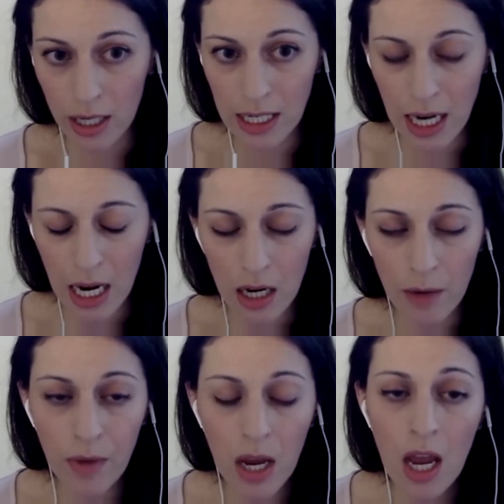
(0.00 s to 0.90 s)
intake.
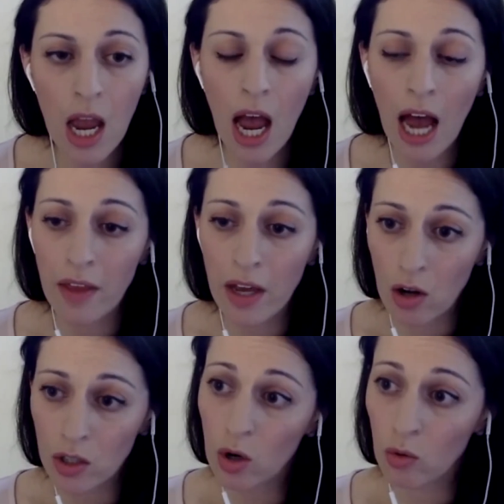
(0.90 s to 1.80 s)
And then
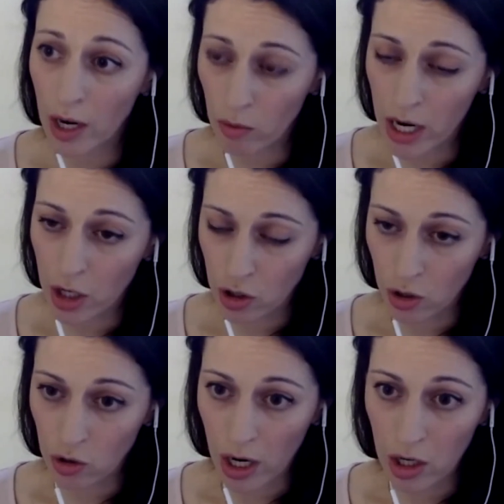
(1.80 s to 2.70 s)
also recreational
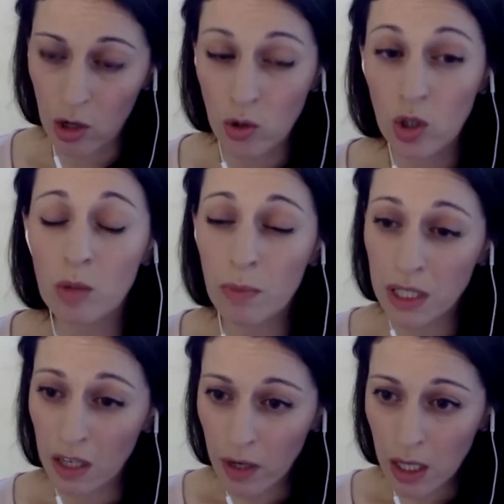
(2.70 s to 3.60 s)
drug use. So
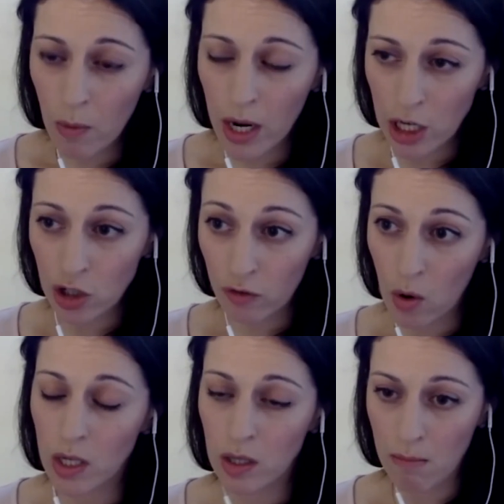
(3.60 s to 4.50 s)
specifically, we actually
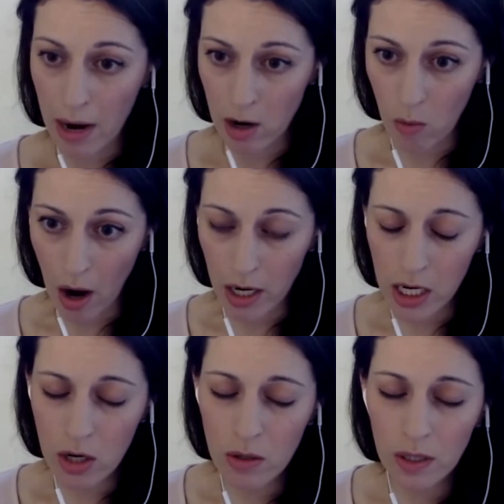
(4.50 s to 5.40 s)
focus on marijuana
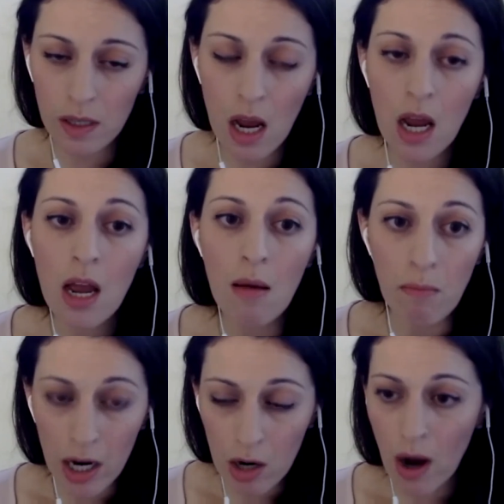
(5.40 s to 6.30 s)
use.
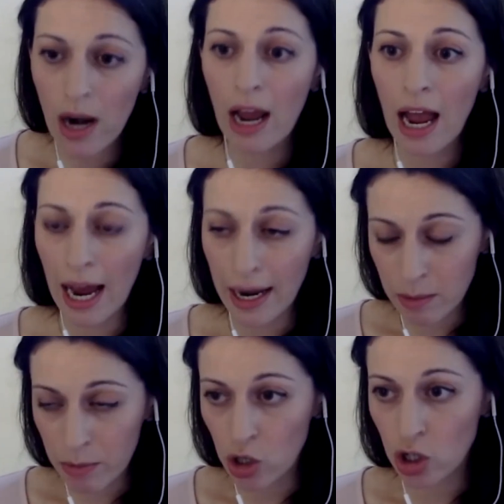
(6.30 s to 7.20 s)
Marijuana has
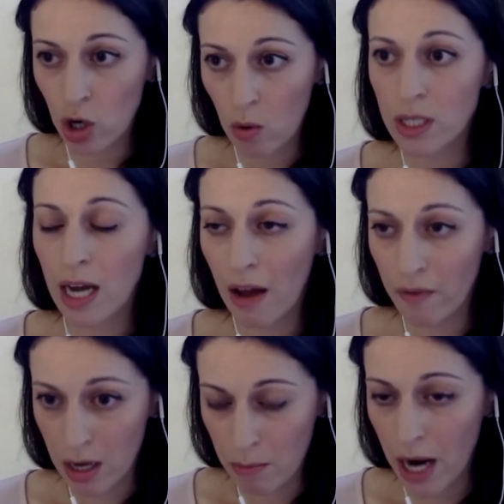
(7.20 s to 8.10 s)
been shown to have an
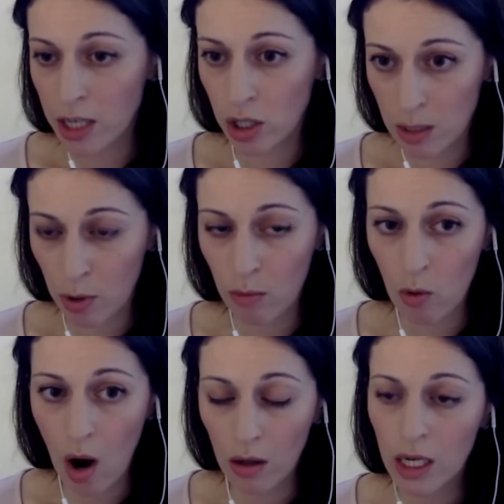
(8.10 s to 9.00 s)
impact on sperm
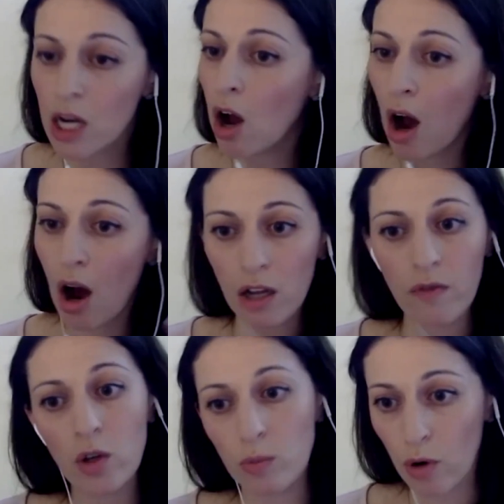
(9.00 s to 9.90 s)
quality, all of
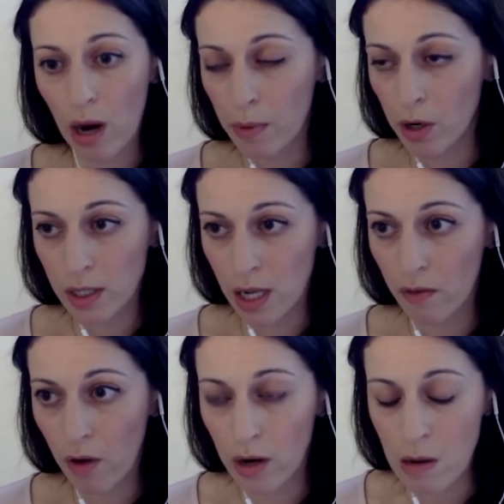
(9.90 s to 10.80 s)
those parameters that I've
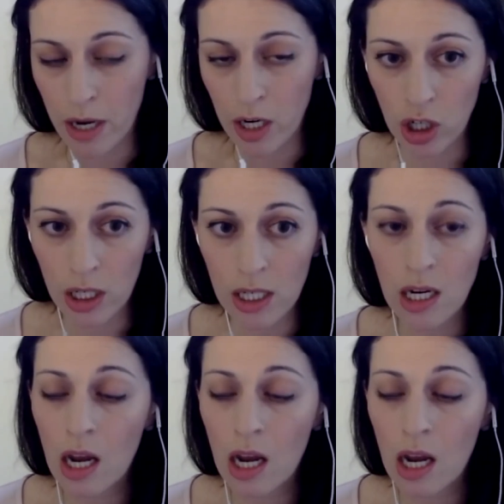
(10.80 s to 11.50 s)
already mentioned.